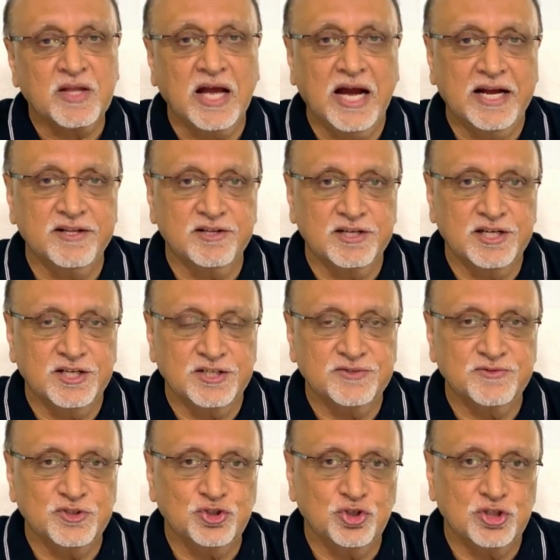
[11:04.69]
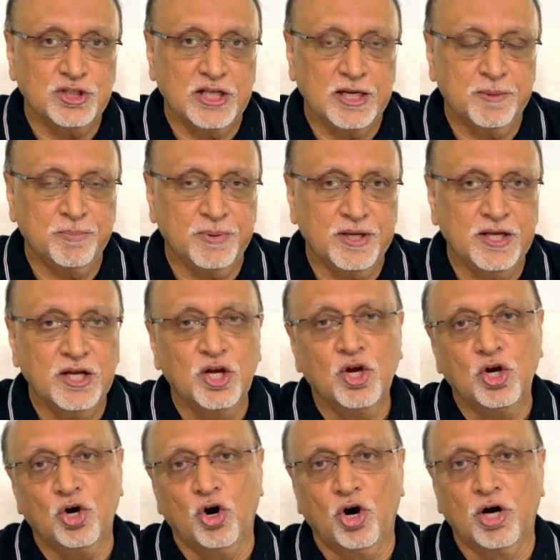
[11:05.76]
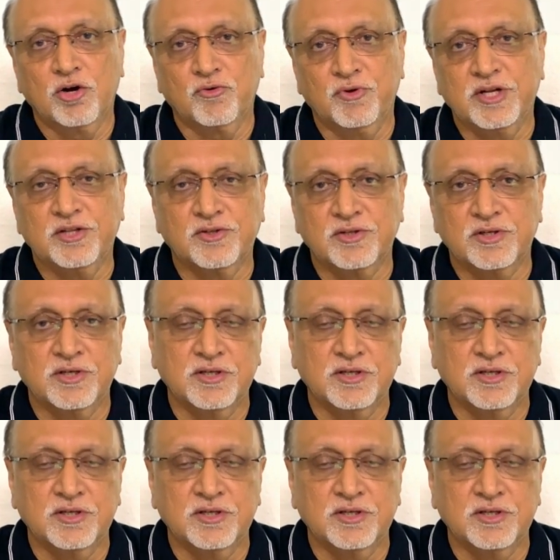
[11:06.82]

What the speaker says: Either it is physiotherapy or with